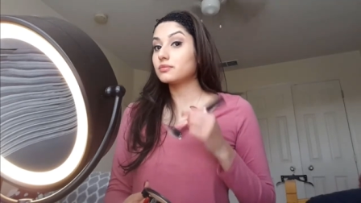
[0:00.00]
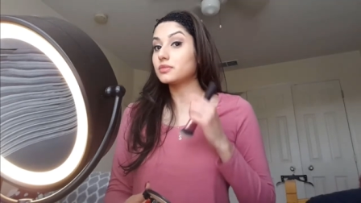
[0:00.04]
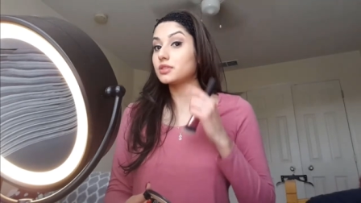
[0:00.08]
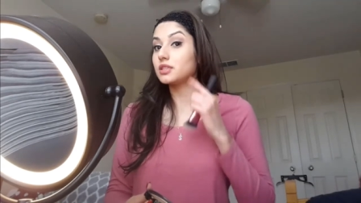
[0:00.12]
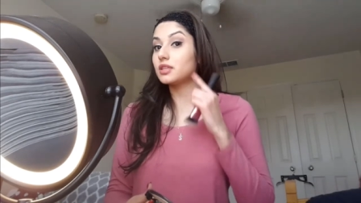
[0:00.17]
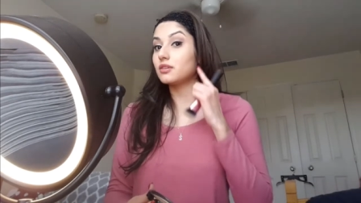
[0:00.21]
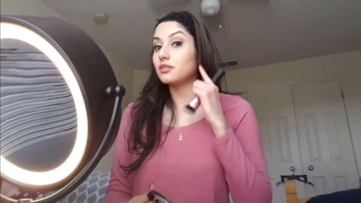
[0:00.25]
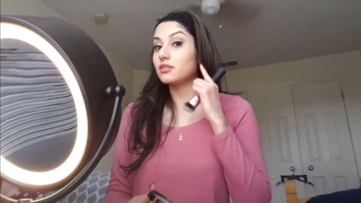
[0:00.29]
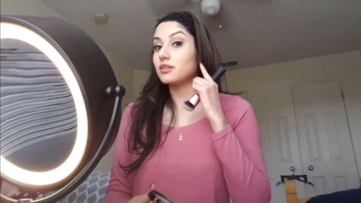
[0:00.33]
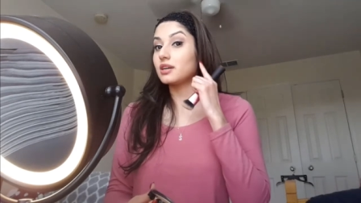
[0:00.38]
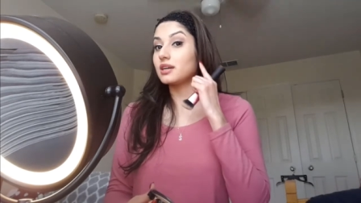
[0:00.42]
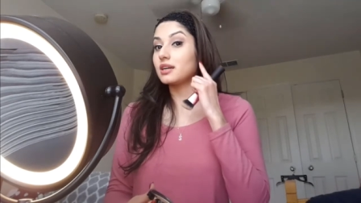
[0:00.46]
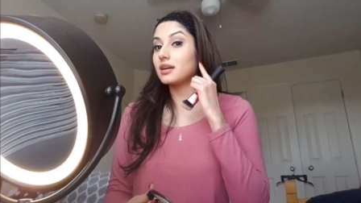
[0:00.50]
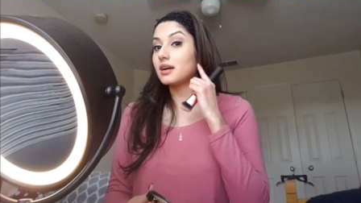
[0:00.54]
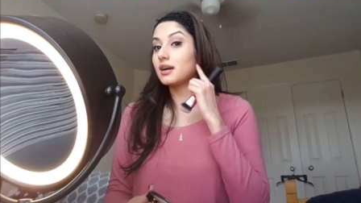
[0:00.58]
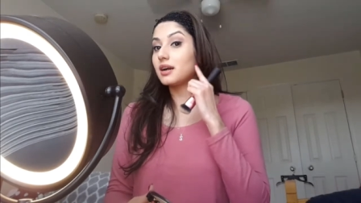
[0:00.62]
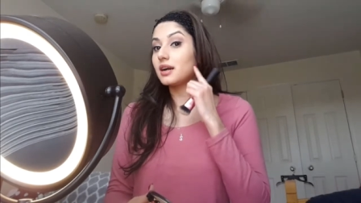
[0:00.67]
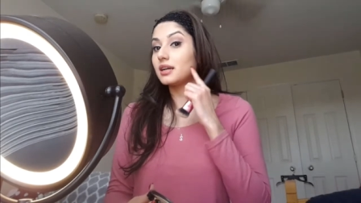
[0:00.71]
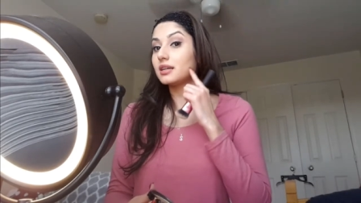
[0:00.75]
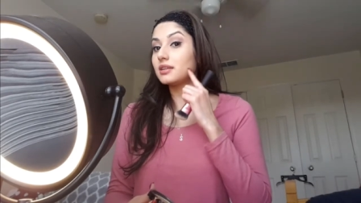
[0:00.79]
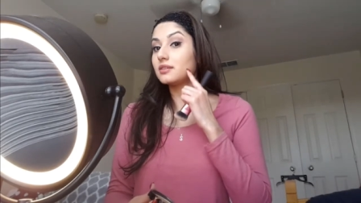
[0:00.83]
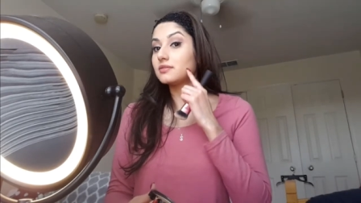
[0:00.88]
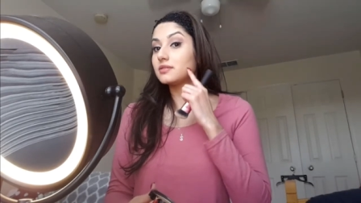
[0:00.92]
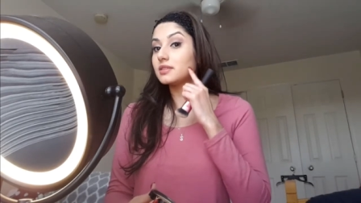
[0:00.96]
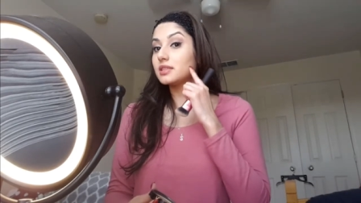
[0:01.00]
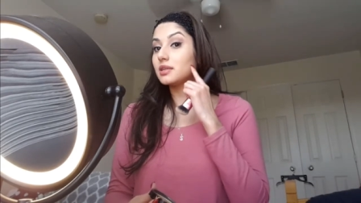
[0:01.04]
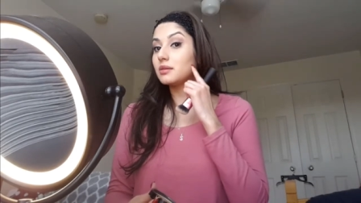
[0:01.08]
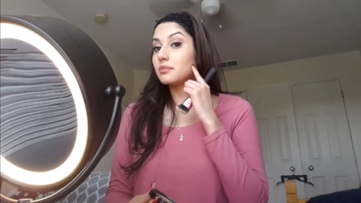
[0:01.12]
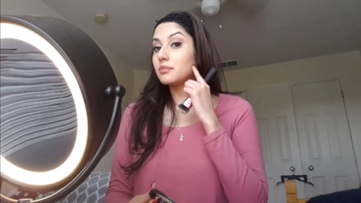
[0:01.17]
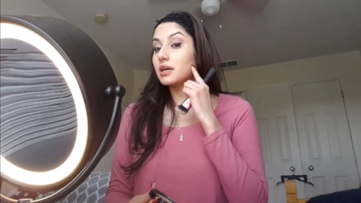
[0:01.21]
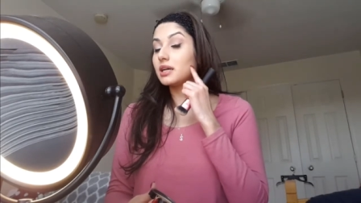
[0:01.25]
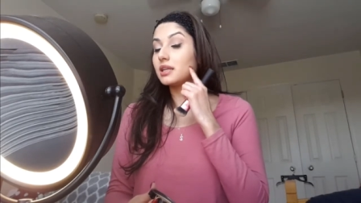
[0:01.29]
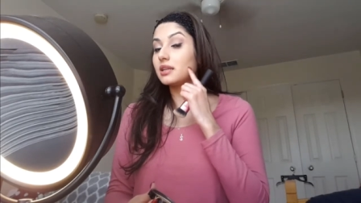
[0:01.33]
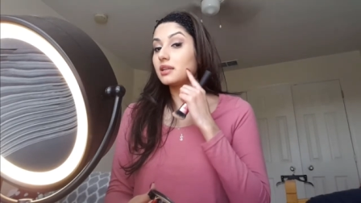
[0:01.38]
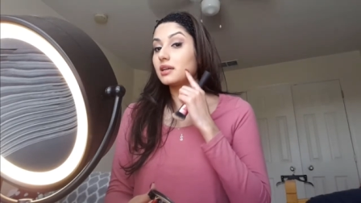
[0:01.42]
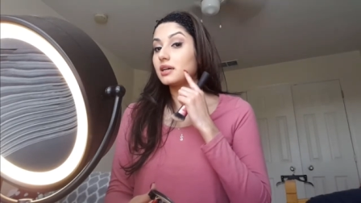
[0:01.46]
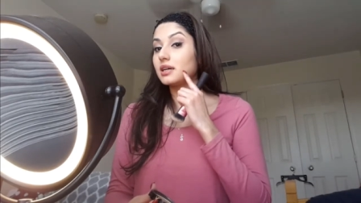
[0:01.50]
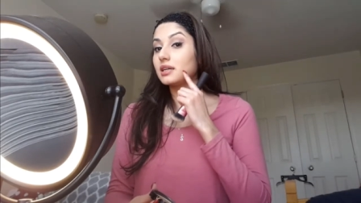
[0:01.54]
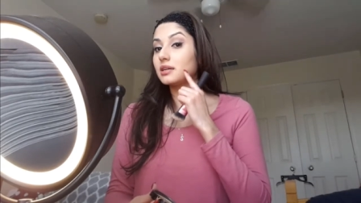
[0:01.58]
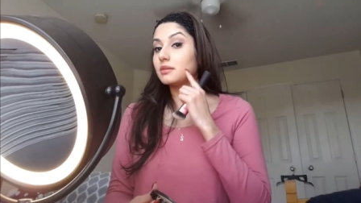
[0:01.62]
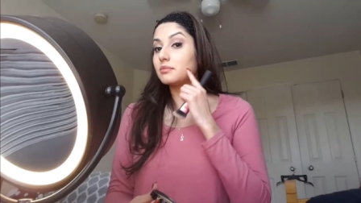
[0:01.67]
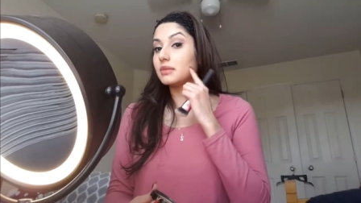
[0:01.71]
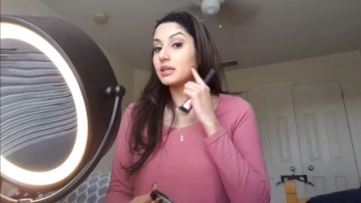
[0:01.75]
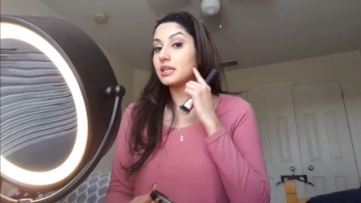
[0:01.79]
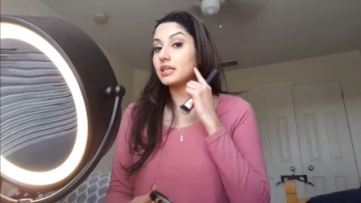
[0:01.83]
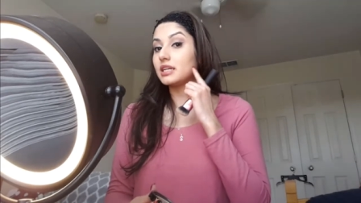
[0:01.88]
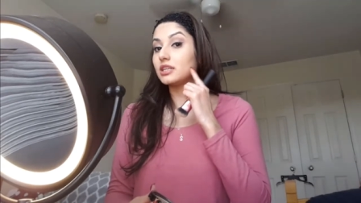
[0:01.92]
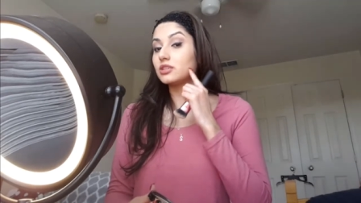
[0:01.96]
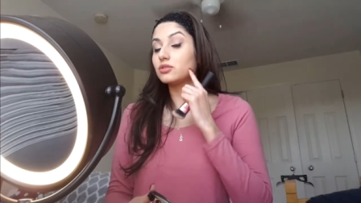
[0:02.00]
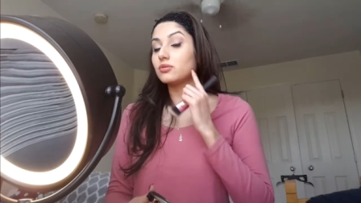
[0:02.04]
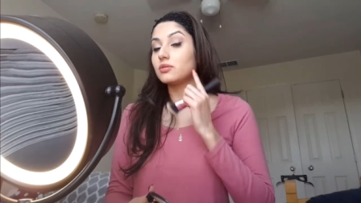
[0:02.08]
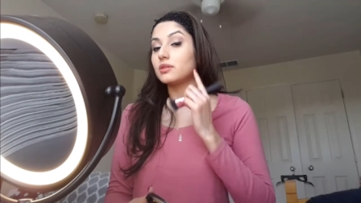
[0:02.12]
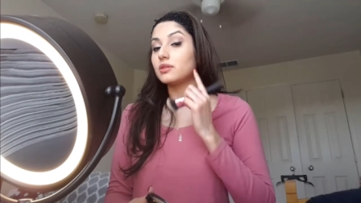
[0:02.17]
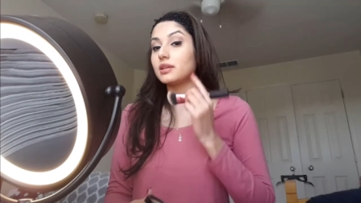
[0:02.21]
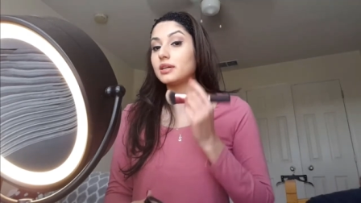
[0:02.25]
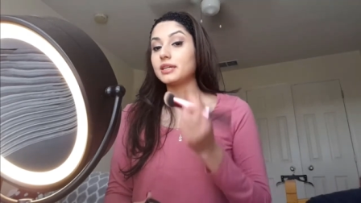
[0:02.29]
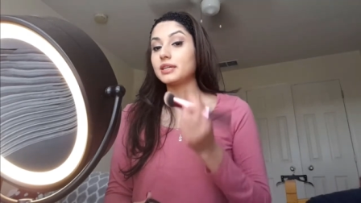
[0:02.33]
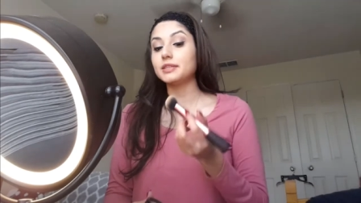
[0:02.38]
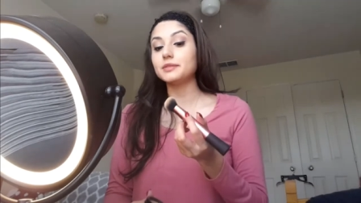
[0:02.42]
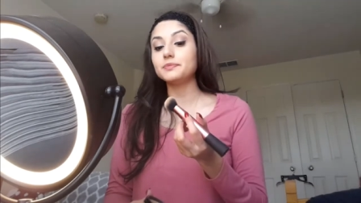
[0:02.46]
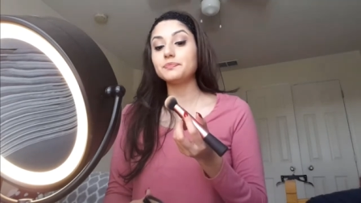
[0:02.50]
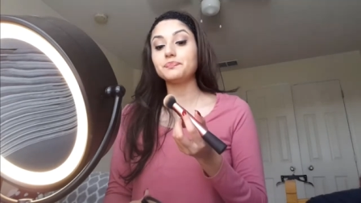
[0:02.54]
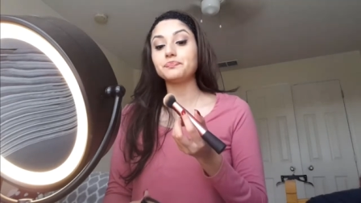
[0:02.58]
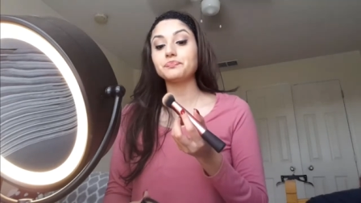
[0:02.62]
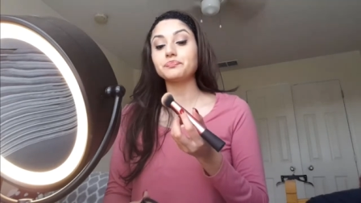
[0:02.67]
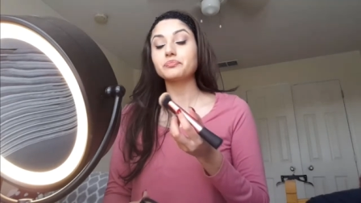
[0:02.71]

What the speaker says: So you could kind of see my line, my natural line.